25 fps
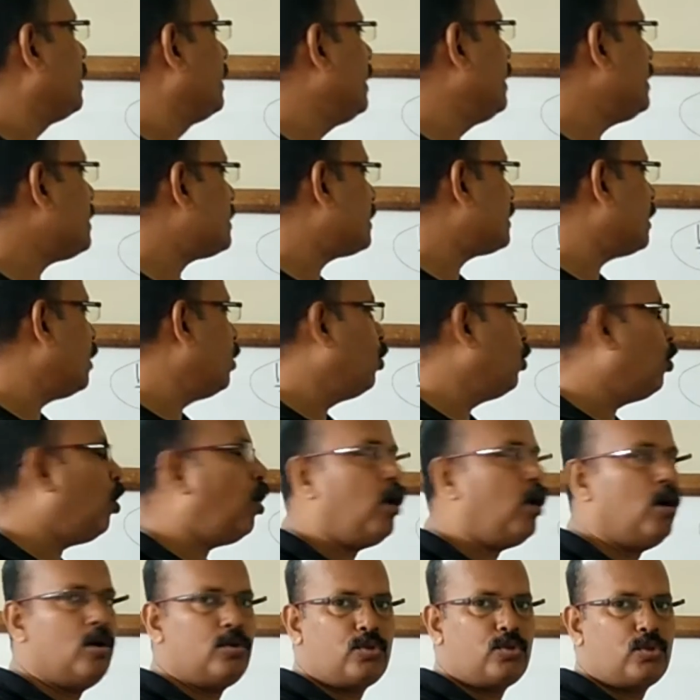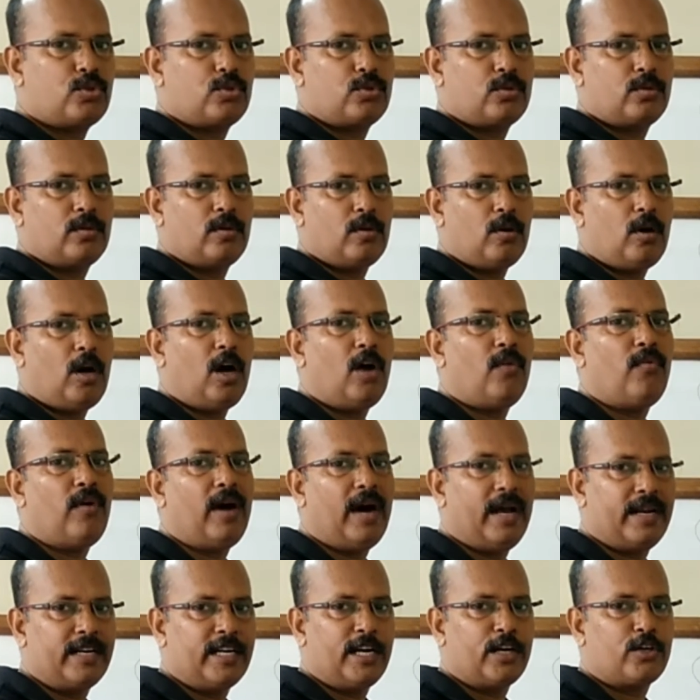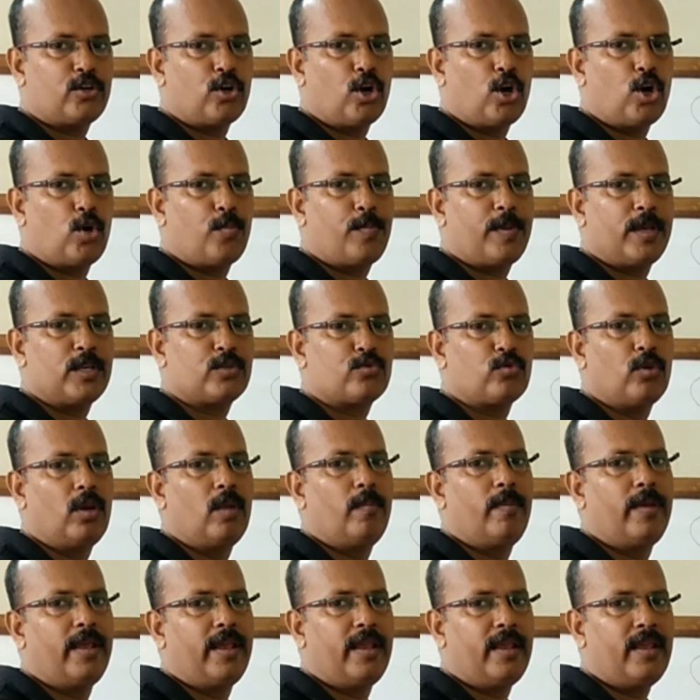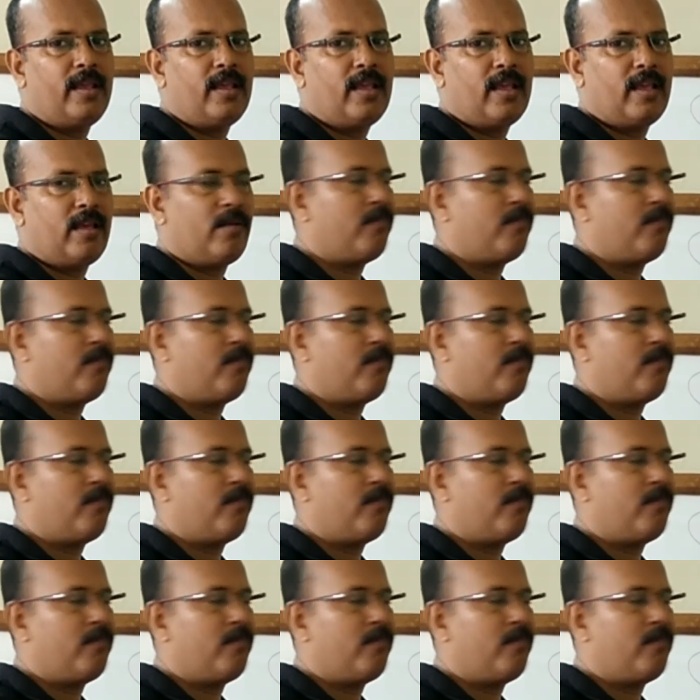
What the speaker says: this loss of 100 crore rupees will be